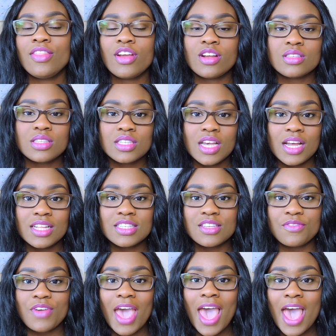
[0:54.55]
There's tons
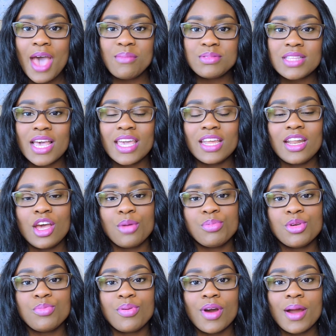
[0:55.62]
of apps that can
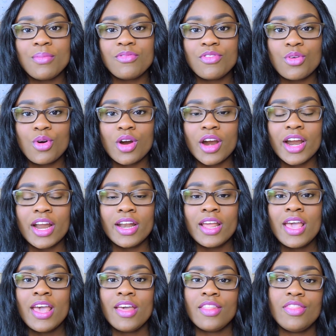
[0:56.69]
help you prep for it.
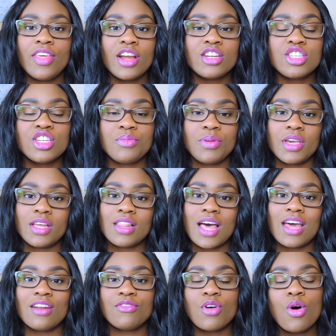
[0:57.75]
There should be a
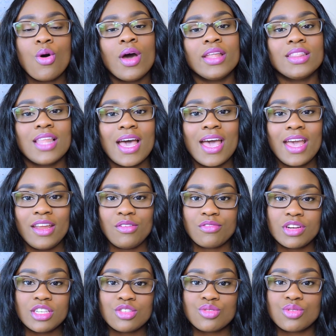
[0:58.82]
lot of online
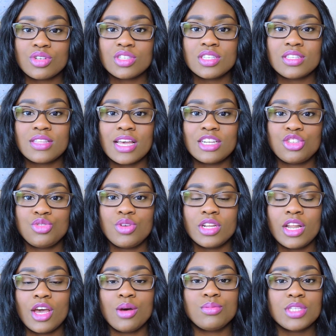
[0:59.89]
resources that you
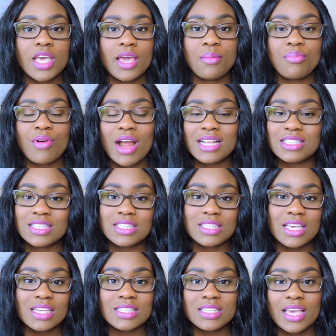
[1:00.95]
can help take
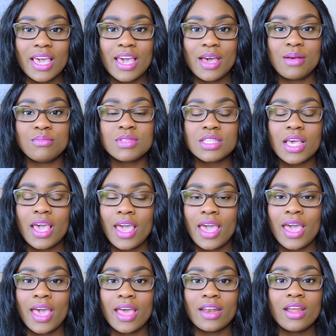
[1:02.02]
practice exams,
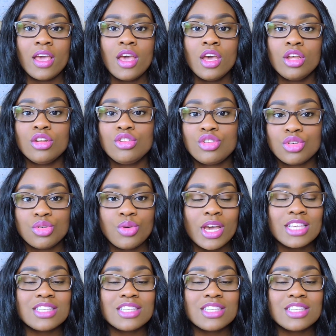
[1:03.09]
and do